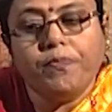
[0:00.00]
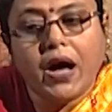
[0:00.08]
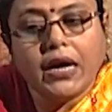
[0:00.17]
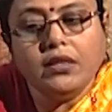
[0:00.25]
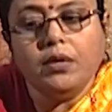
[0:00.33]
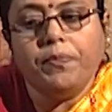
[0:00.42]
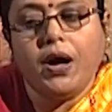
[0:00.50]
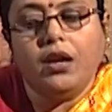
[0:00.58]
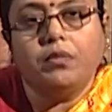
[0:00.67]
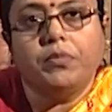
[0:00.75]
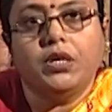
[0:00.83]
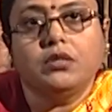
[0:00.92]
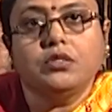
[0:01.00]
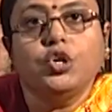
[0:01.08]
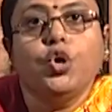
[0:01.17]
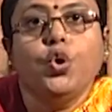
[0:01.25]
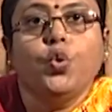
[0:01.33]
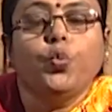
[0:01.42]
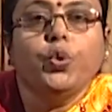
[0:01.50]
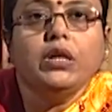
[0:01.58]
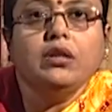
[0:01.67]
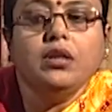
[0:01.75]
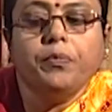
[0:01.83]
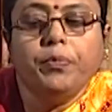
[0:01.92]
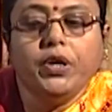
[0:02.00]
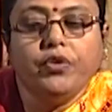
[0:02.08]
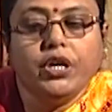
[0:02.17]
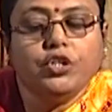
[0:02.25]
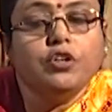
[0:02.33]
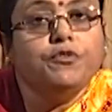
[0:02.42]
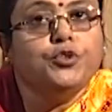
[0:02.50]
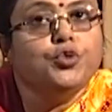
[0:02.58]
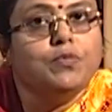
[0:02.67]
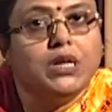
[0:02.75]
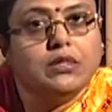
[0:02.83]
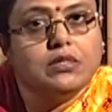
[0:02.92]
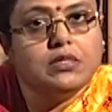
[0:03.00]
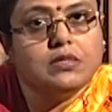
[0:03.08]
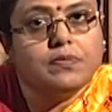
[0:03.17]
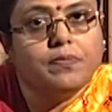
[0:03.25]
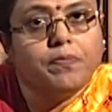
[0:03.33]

by the parliament within a period of 2 months.